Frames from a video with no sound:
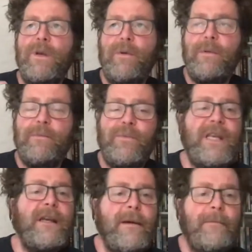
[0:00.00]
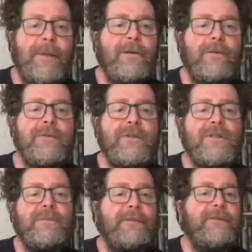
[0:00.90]
We will bring about
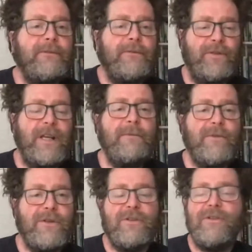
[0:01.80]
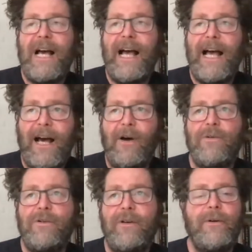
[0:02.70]
also some different frameworks of
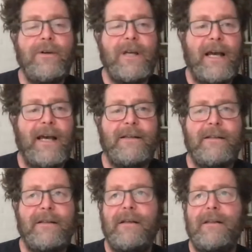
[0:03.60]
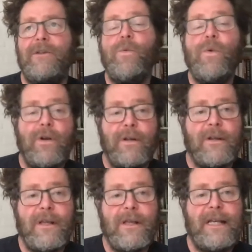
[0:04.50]
how to look at the
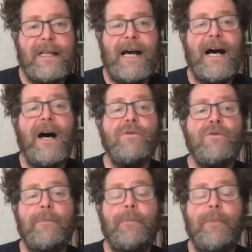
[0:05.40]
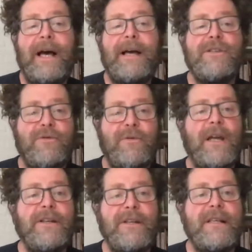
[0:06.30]
world and how to apply
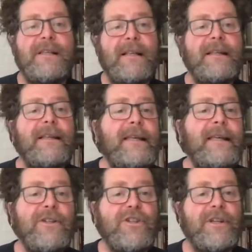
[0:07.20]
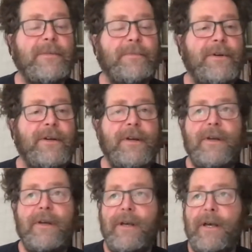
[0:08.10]
strategies and leadership
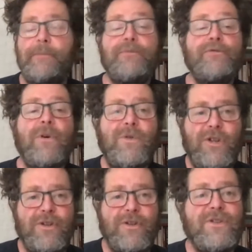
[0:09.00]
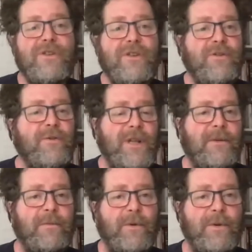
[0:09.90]
approaches
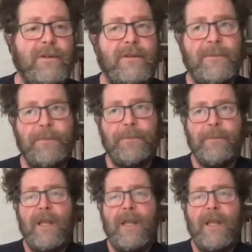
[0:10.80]
to that world.